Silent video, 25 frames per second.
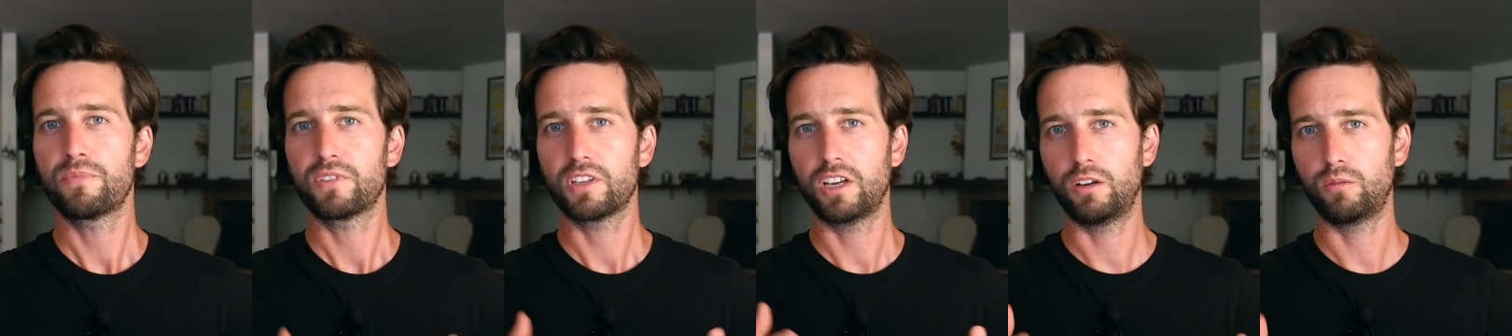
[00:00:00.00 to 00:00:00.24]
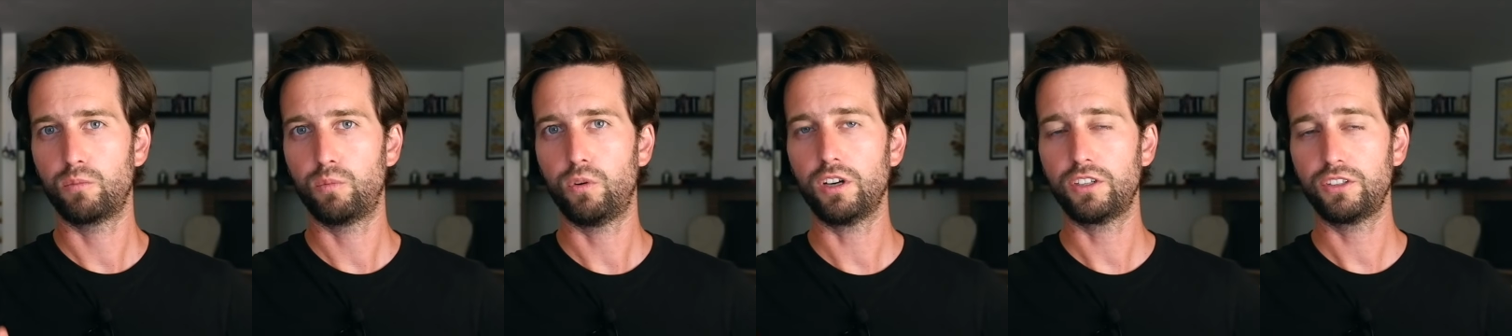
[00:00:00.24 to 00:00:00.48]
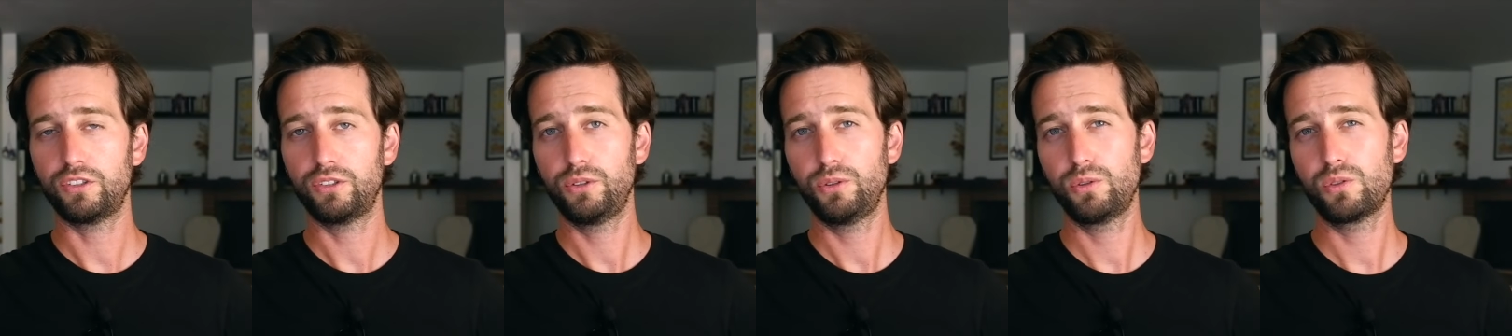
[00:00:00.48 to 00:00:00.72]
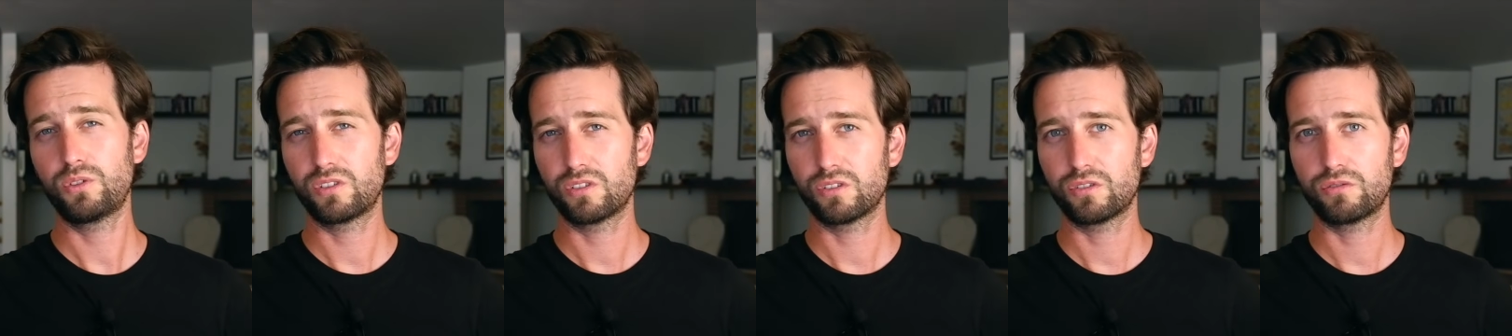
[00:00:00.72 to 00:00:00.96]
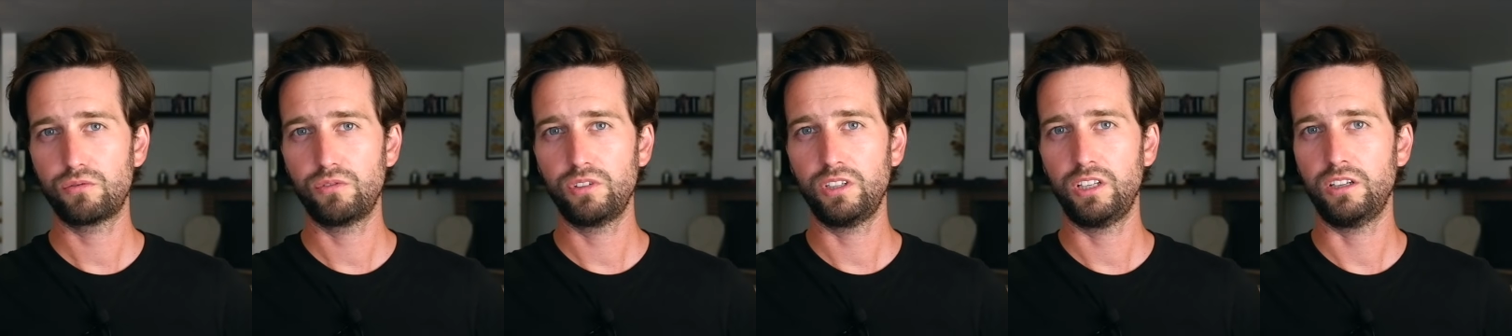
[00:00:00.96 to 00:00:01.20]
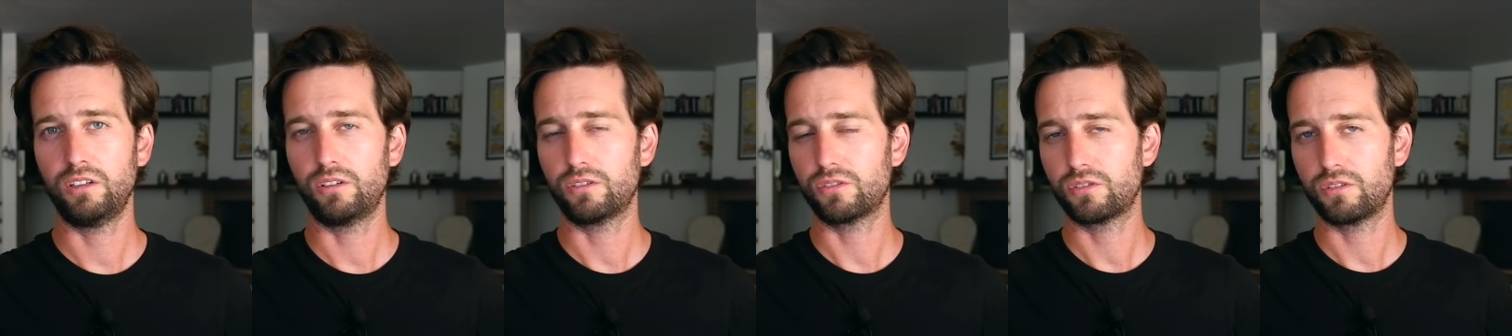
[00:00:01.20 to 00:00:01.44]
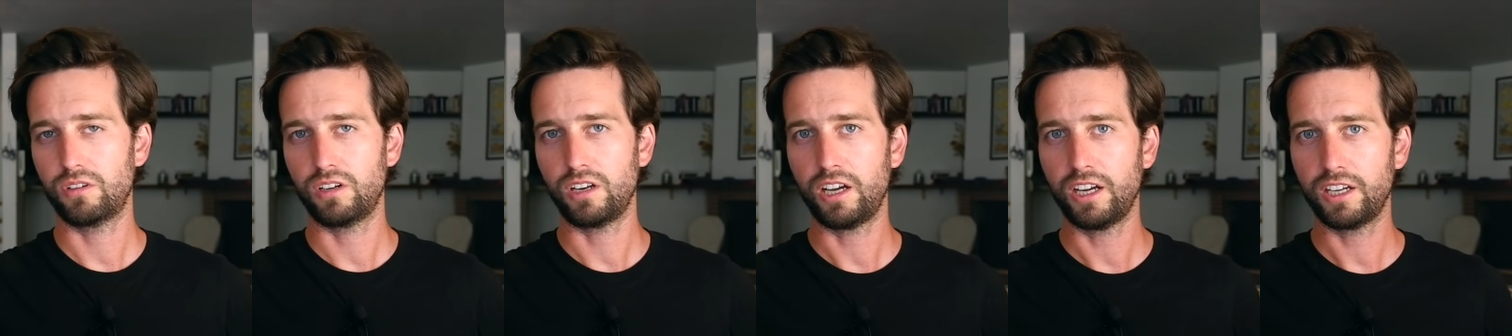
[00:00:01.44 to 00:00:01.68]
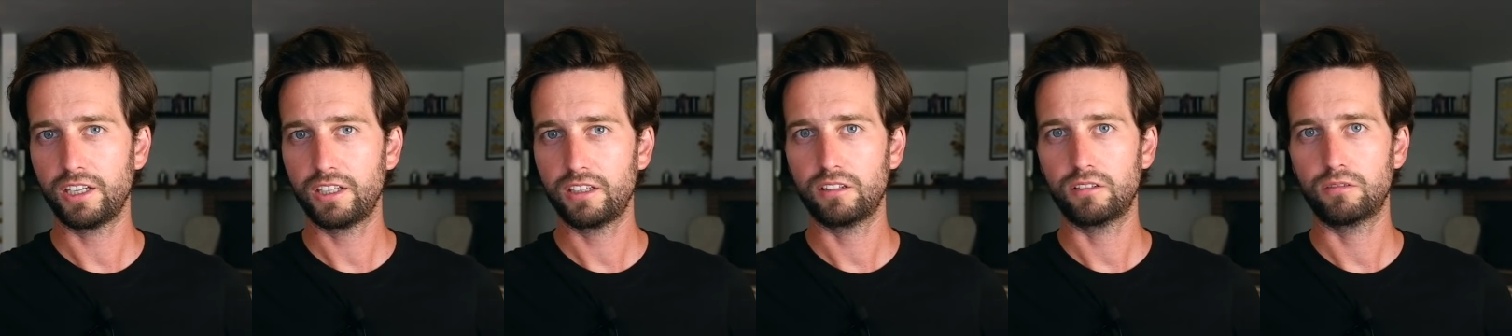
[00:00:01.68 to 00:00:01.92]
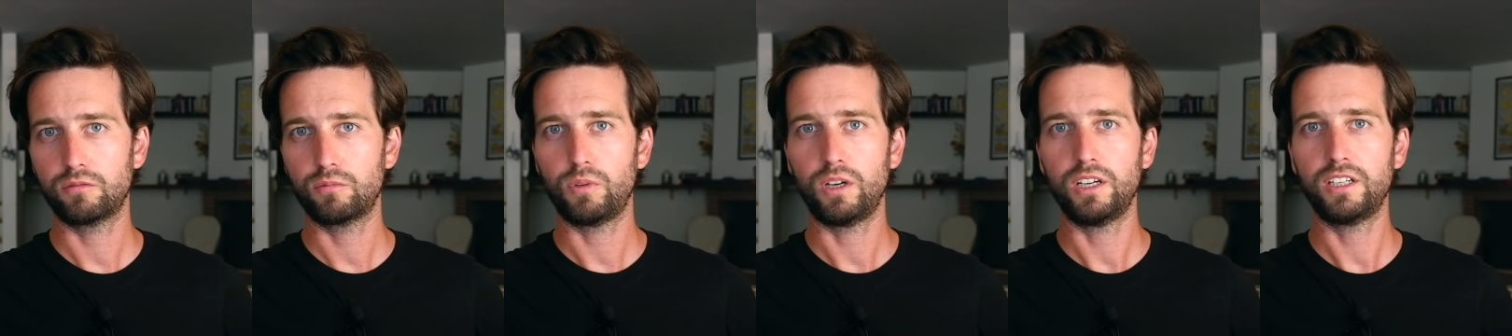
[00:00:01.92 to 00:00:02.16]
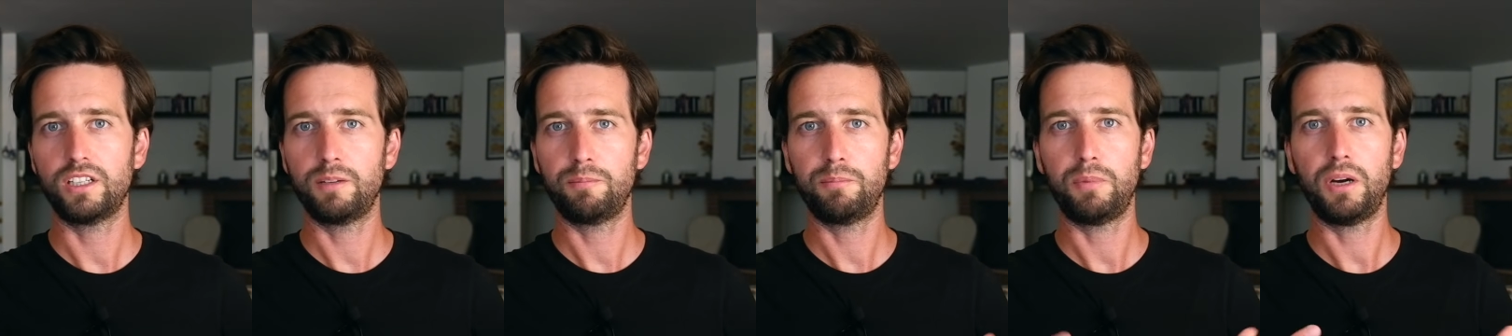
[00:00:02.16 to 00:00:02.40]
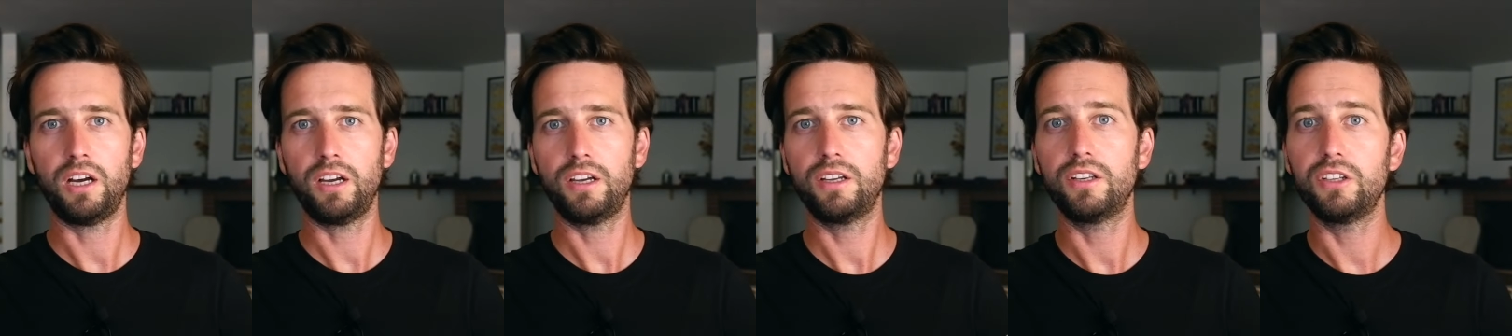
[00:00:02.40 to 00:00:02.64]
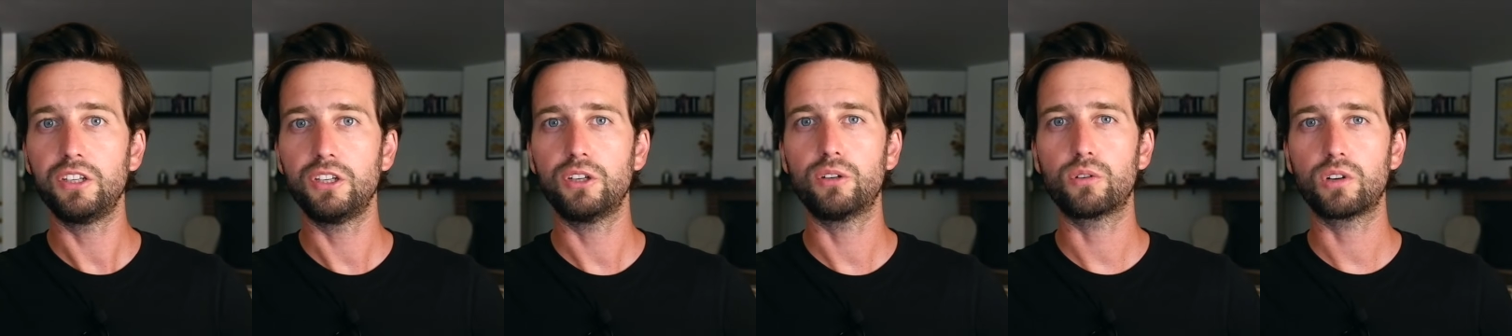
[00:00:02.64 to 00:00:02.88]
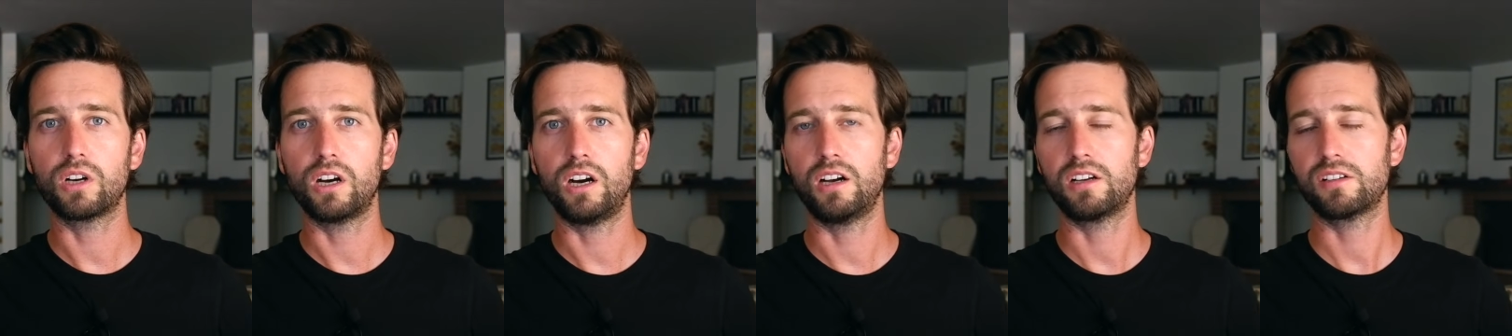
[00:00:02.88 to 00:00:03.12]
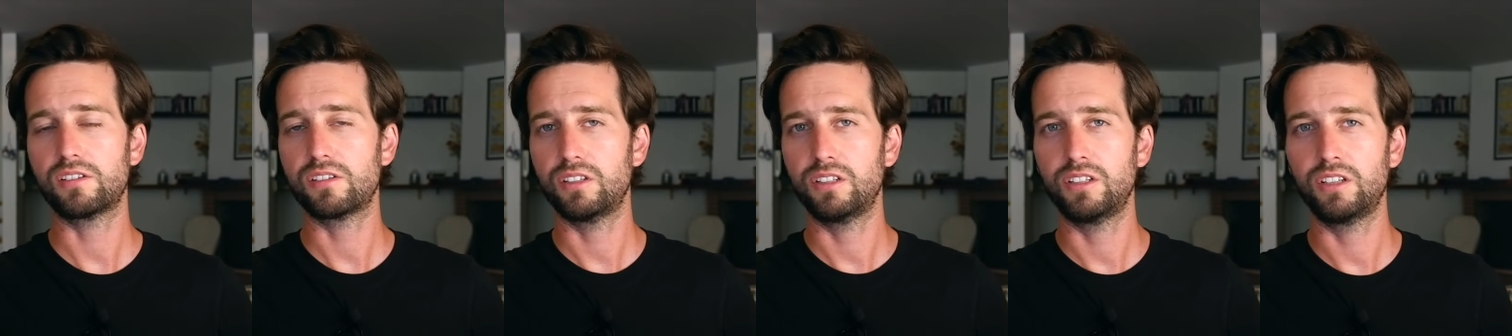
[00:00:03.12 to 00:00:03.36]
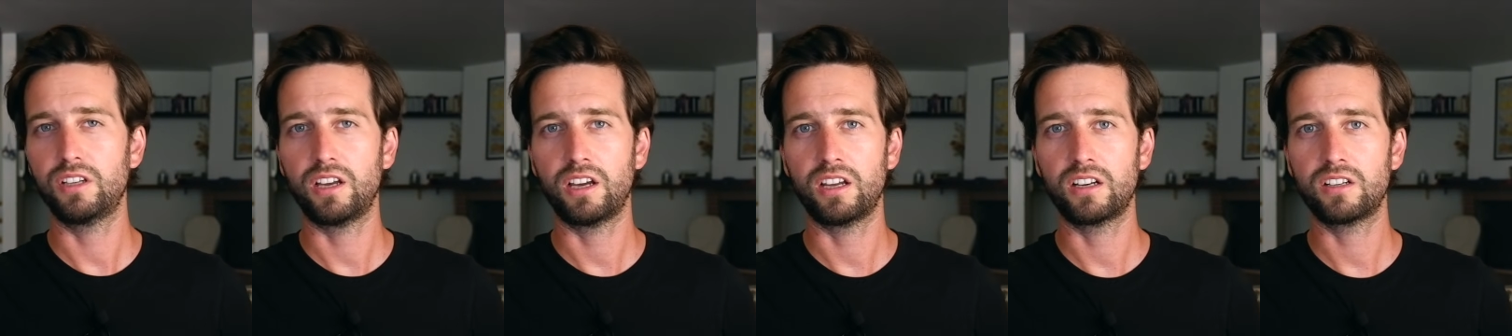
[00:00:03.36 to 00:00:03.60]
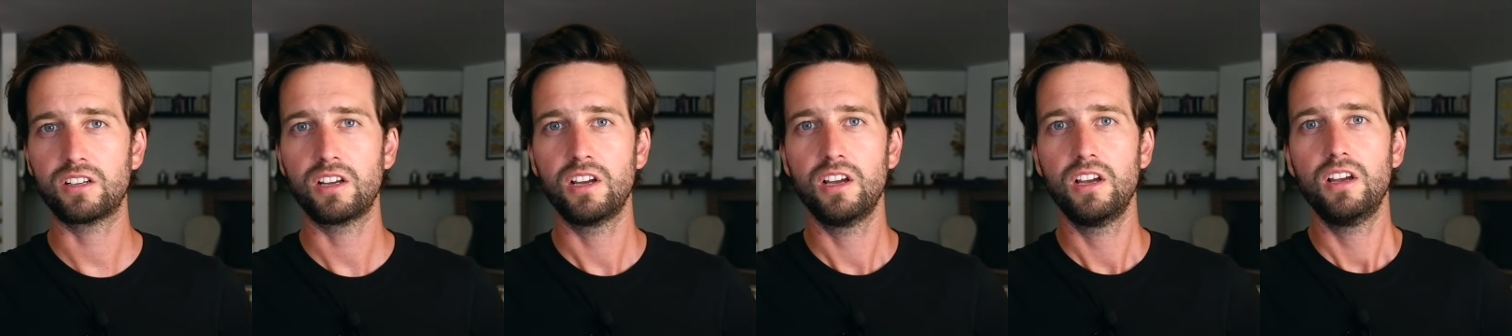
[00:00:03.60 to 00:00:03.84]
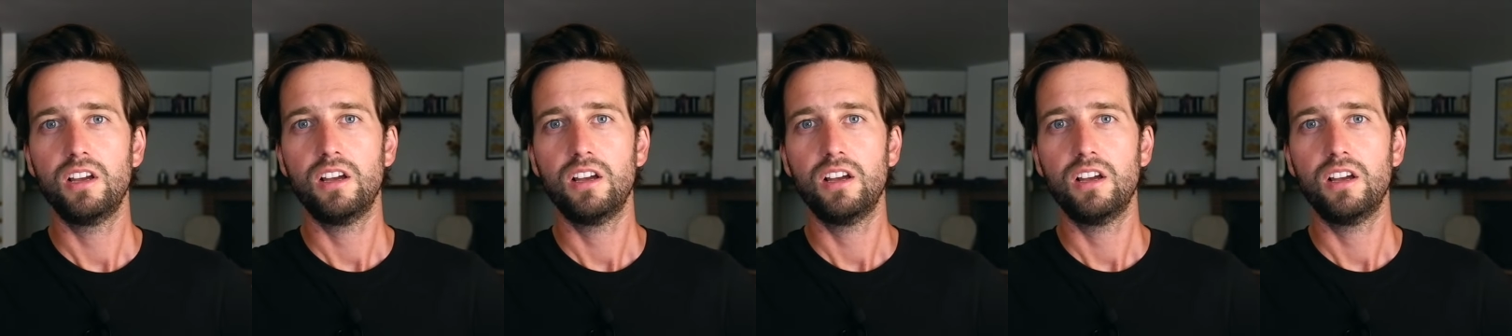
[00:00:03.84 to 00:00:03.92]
and what users really also like and why they buy NIO cars in the end,